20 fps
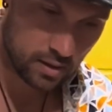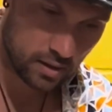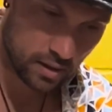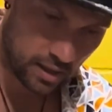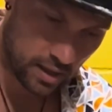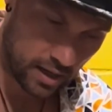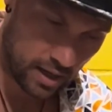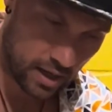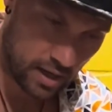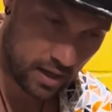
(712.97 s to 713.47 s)

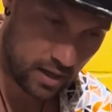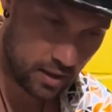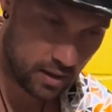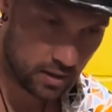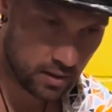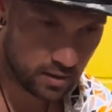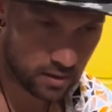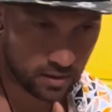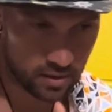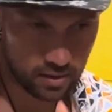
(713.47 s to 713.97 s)
A,
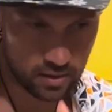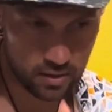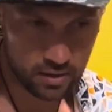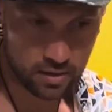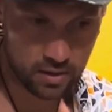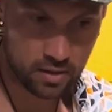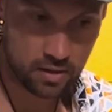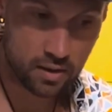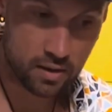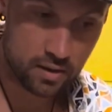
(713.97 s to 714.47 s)

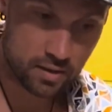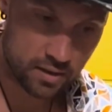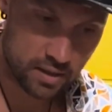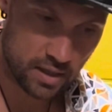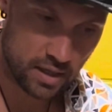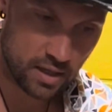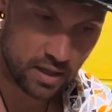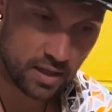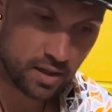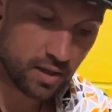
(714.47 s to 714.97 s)
D,
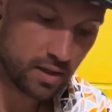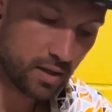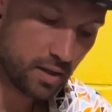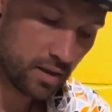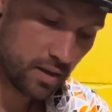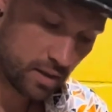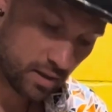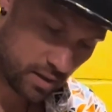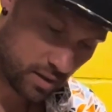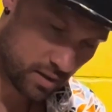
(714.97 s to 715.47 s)

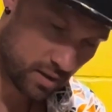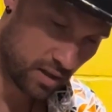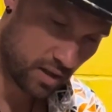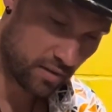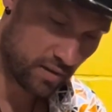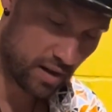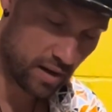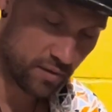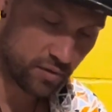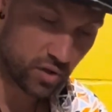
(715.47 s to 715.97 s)
D
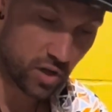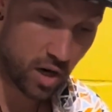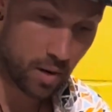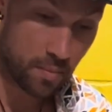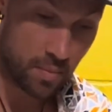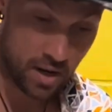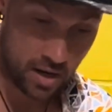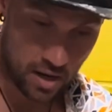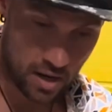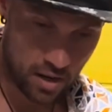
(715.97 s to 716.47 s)
over F sharp.
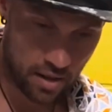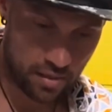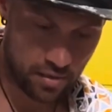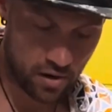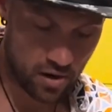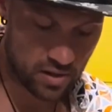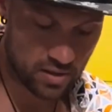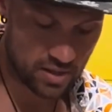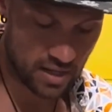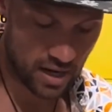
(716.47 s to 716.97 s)

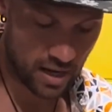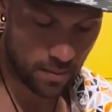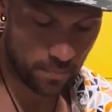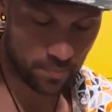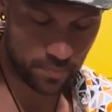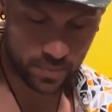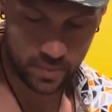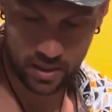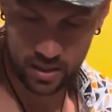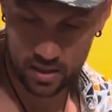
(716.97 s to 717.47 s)
3rd time,
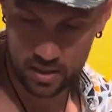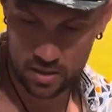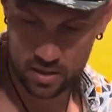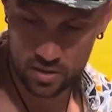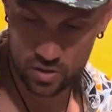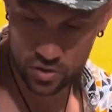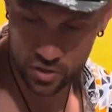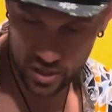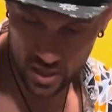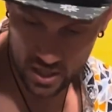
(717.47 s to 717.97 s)

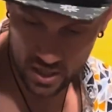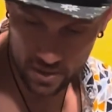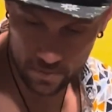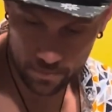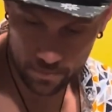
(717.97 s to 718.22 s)
G,